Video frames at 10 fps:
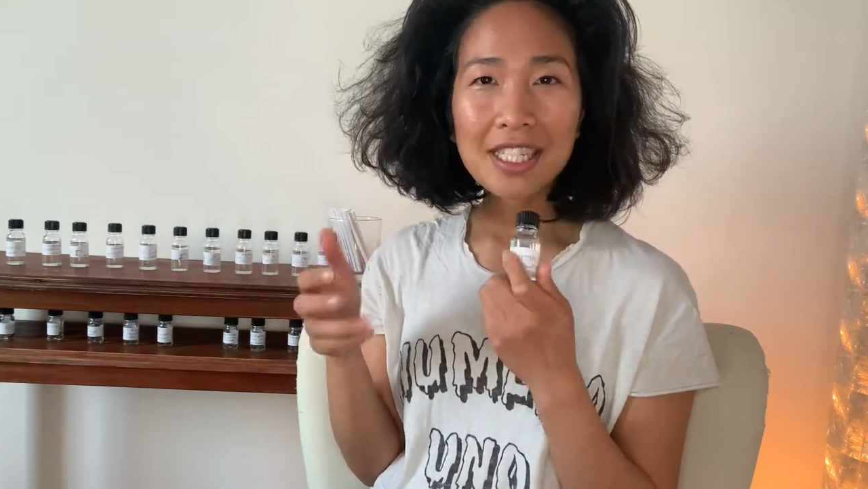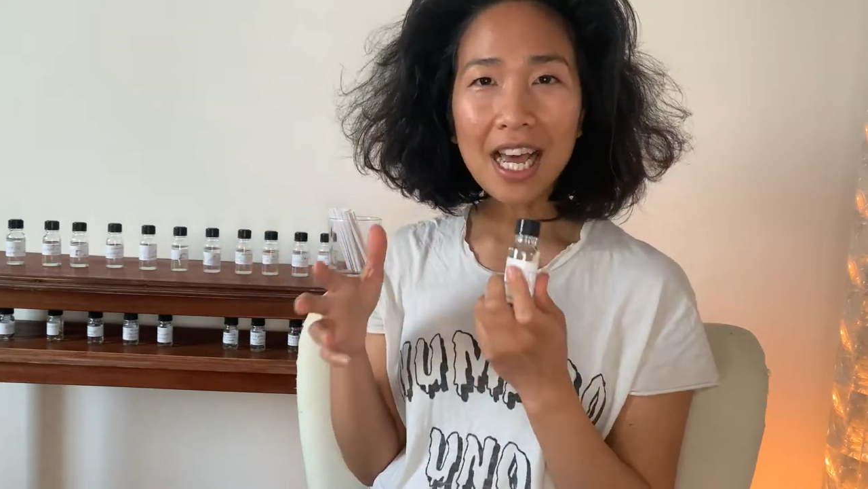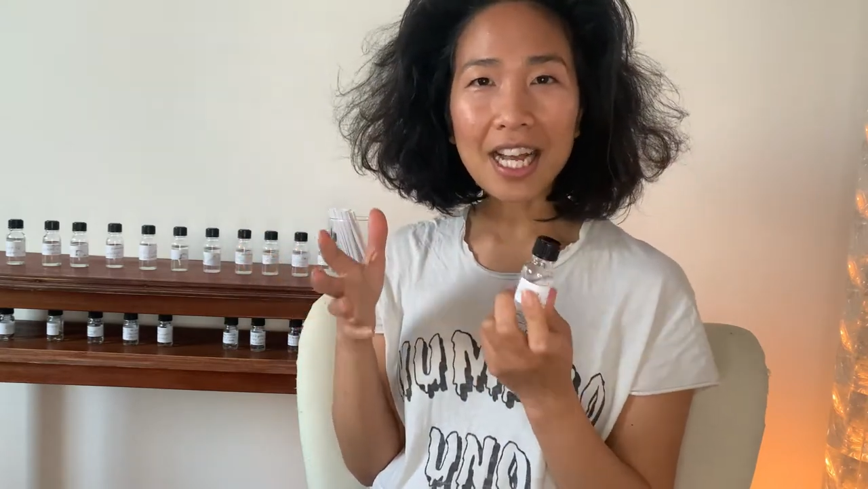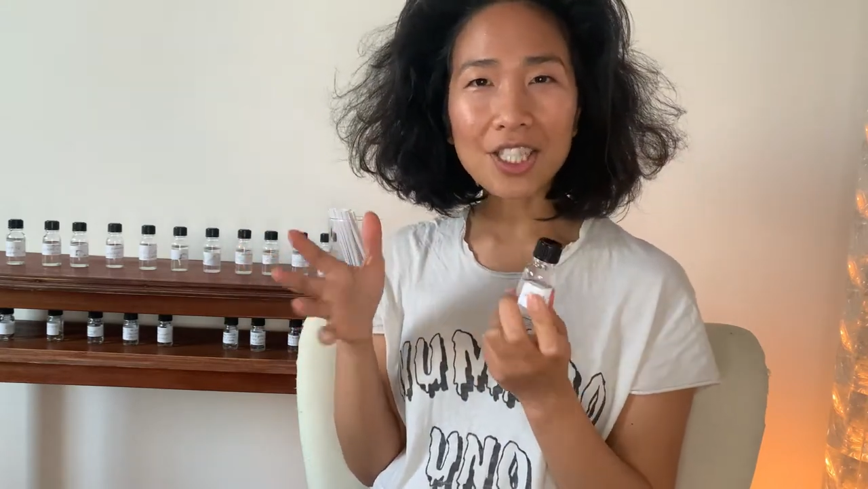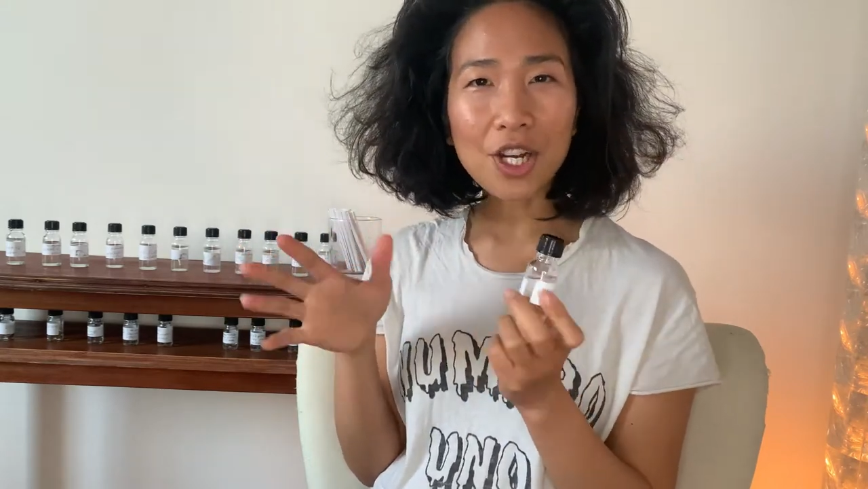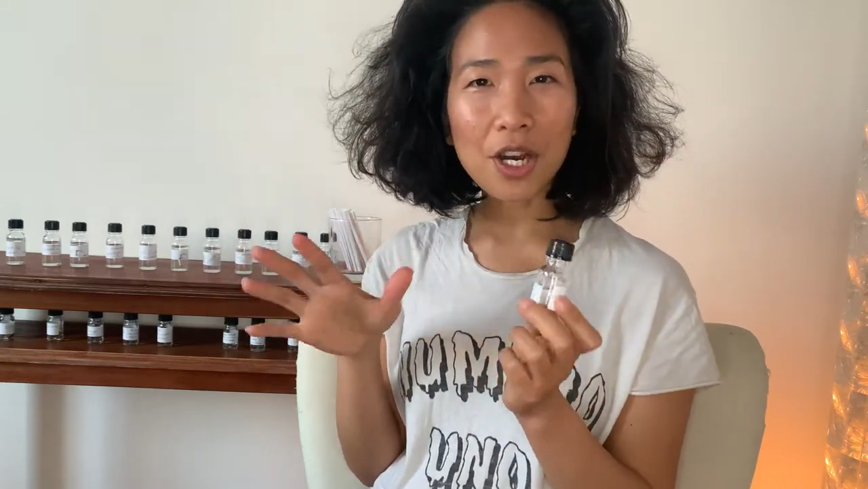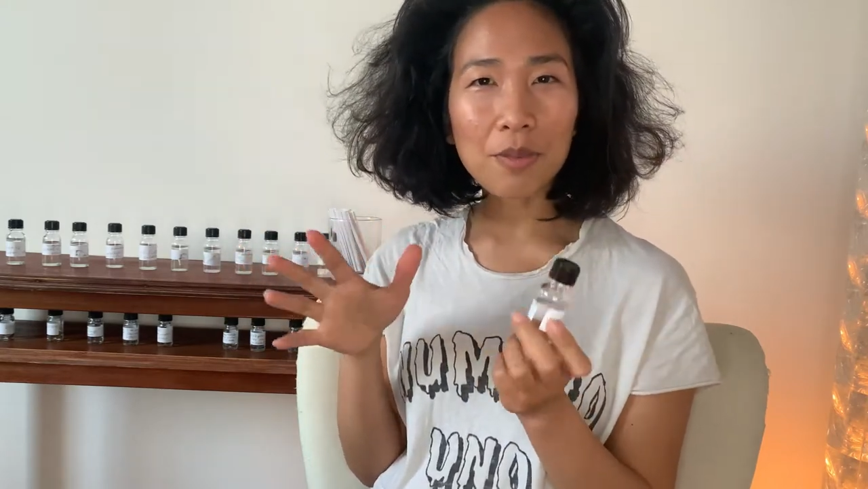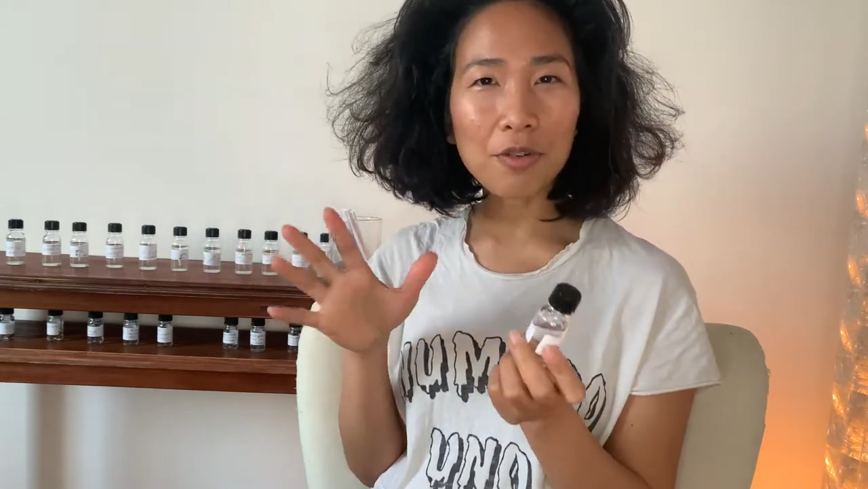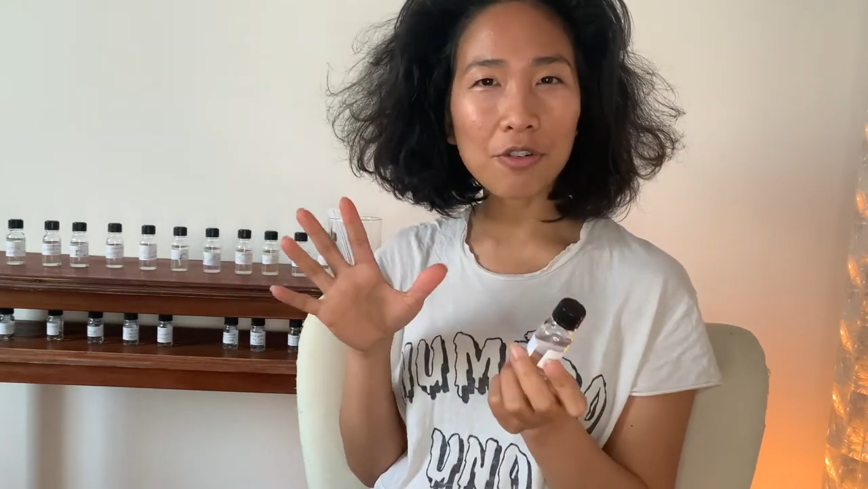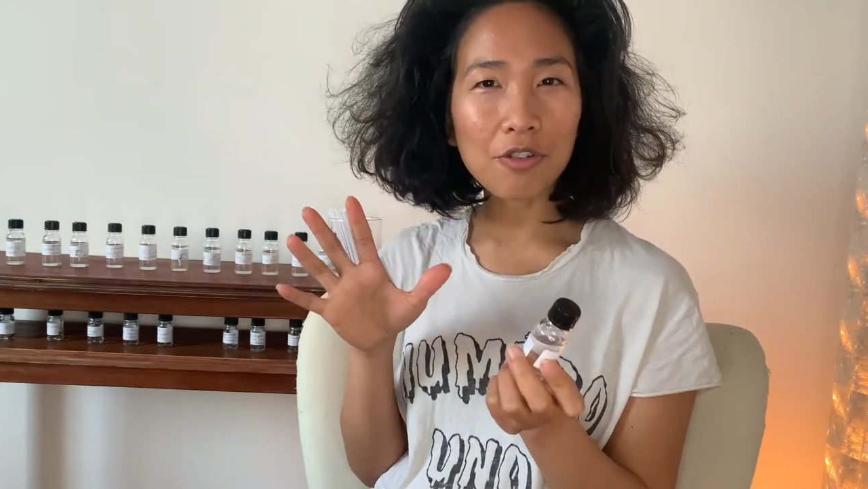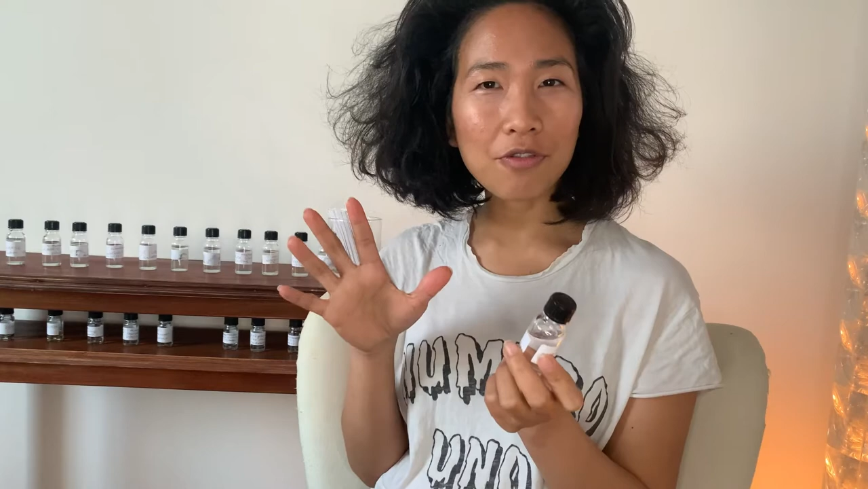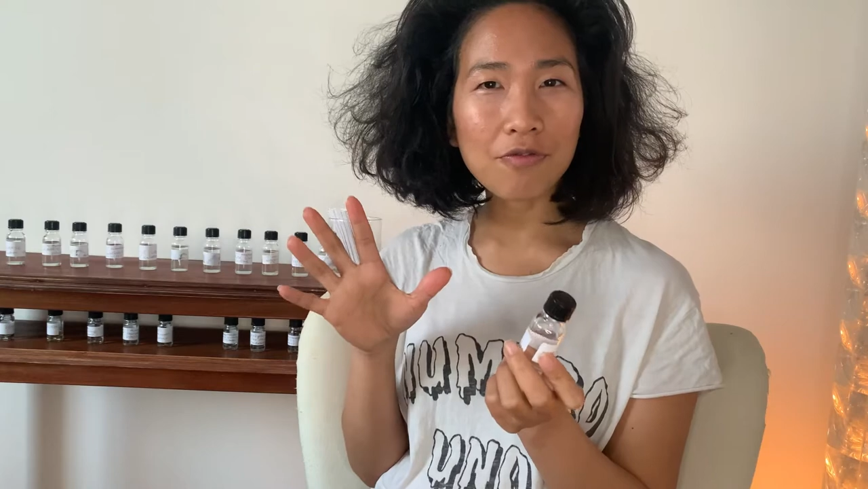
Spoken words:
that type of